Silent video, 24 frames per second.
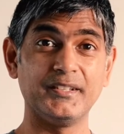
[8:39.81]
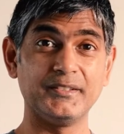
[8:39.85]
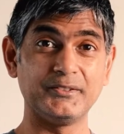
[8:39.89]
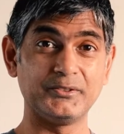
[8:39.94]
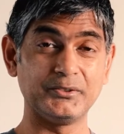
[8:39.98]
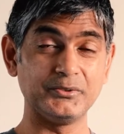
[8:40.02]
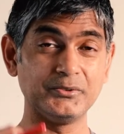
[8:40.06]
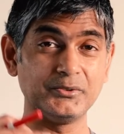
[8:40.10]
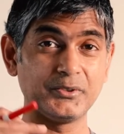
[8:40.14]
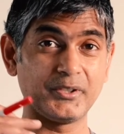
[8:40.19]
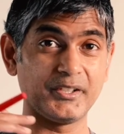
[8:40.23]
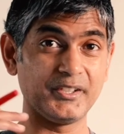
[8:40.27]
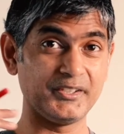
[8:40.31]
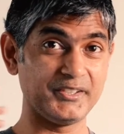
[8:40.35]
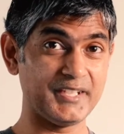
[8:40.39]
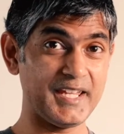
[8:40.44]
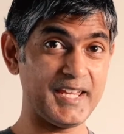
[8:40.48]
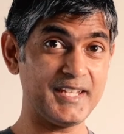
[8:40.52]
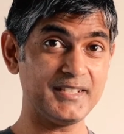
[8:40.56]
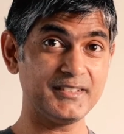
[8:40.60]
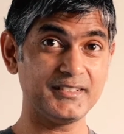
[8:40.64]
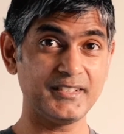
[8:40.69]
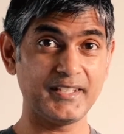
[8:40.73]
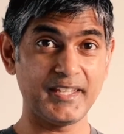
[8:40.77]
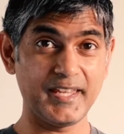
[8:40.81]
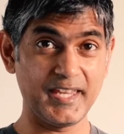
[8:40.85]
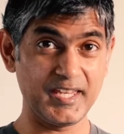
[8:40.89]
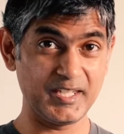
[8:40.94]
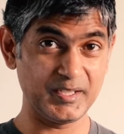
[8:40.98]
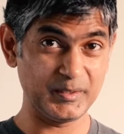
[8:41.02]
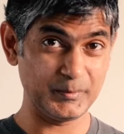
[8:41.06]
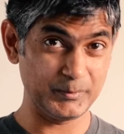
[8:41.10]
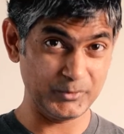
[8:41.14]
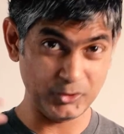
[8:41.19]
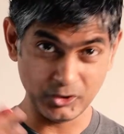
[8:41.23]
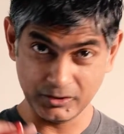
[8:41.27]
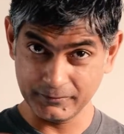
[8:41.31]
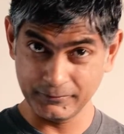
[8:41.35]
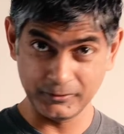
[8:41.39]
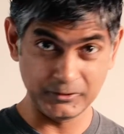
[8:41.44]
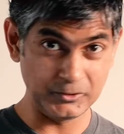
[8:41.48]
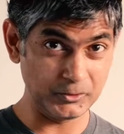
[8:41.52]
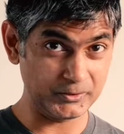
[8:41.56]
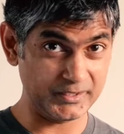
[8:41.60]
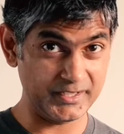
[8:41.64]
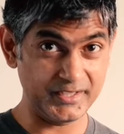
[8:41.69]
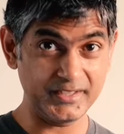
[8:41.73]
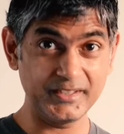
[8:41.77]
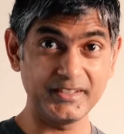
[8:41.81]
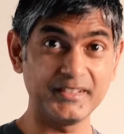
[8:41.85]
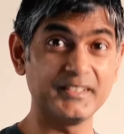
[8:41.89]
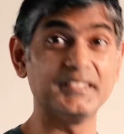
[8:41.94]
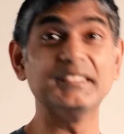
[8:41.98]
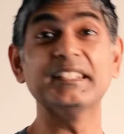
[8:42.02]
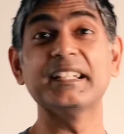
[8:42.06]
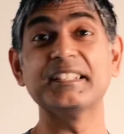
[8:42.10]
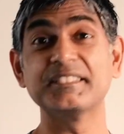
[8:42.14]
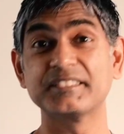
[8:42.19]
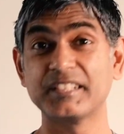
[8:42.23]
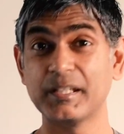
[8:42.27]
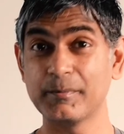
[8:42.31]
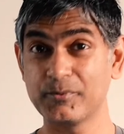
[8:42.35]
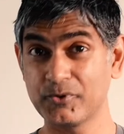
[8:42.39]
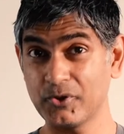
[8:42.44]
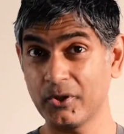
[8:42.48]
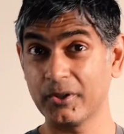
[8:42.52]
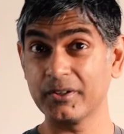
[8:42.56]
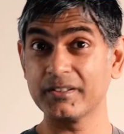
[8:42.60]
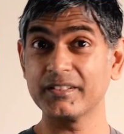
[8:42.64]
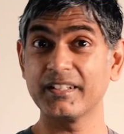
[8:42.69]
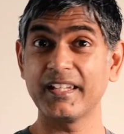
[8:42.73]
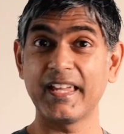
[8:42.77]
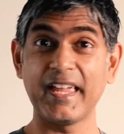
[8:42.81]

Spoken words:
to create a beautiful looking landscape shot,